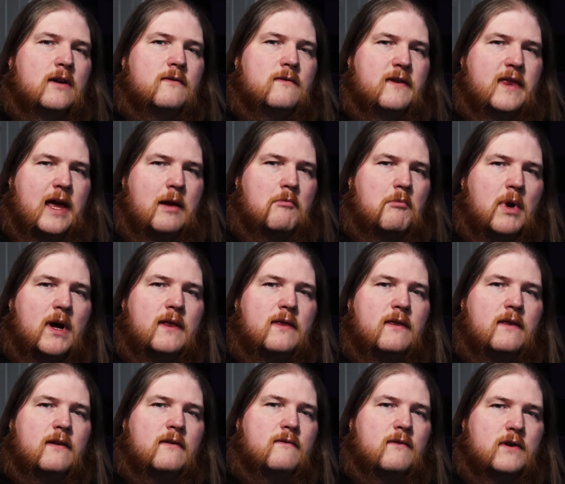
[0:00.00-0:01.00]
for that
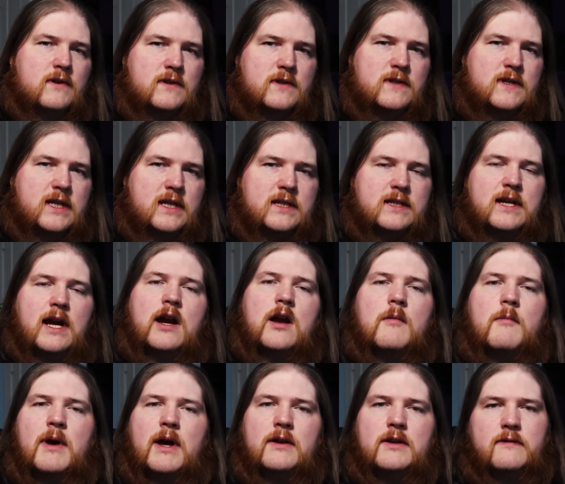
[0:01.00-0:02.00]
month versus the entire
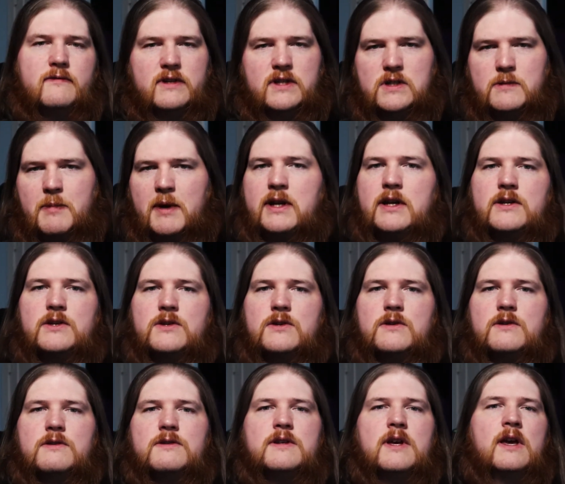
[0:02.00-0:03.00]
amount of
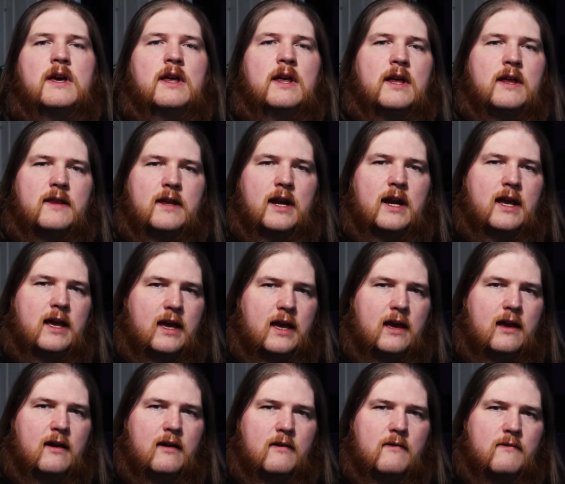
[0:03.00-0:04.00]
expenditures that I
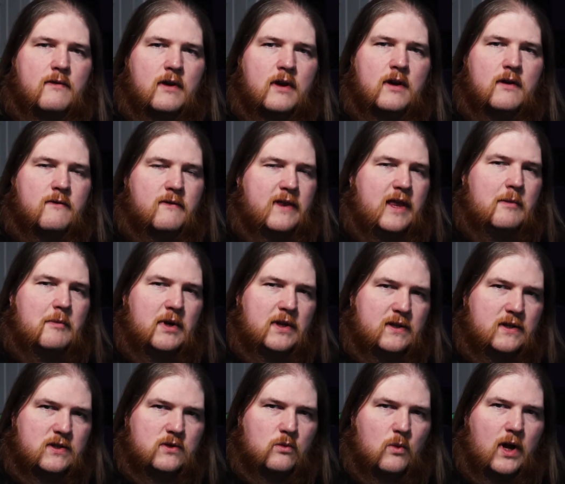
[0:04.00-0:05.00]
have for that
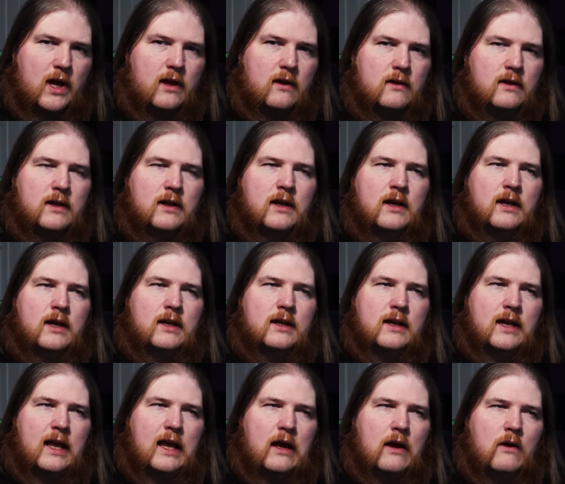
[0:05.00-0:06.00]
month as well.
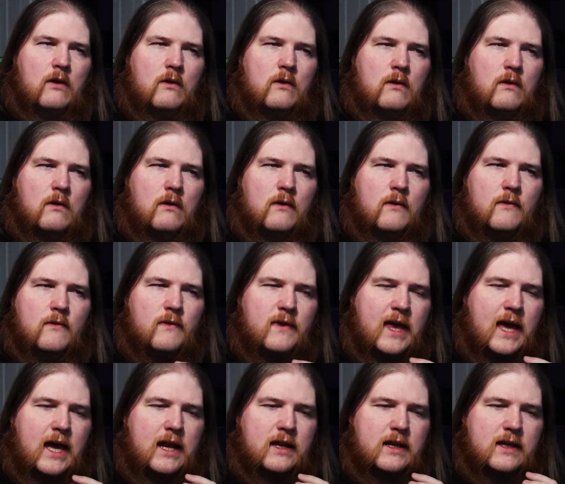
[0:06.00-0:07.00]
Now,
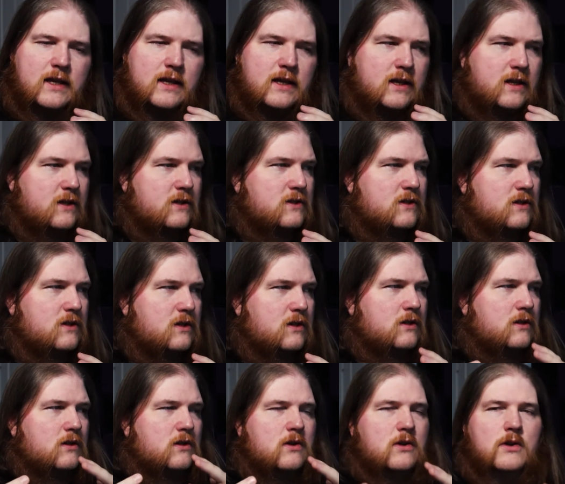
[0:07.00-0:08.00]
that is
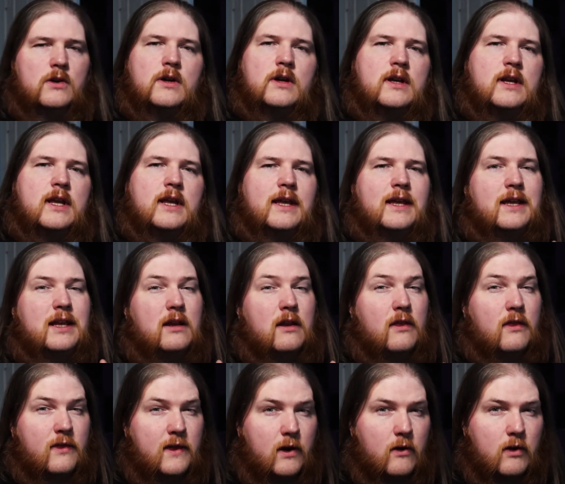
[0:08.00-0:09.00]
good in
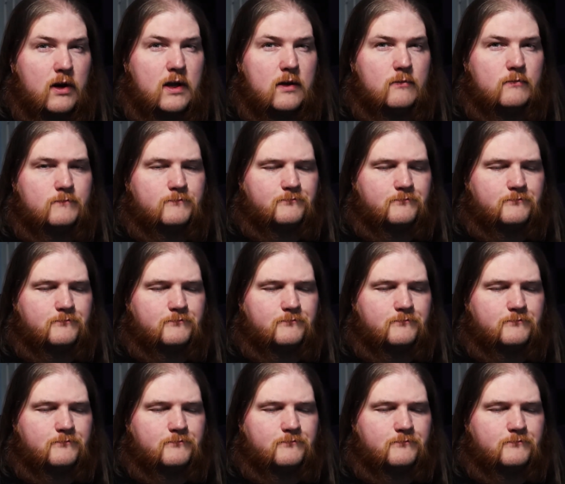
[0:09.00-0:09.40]
theory.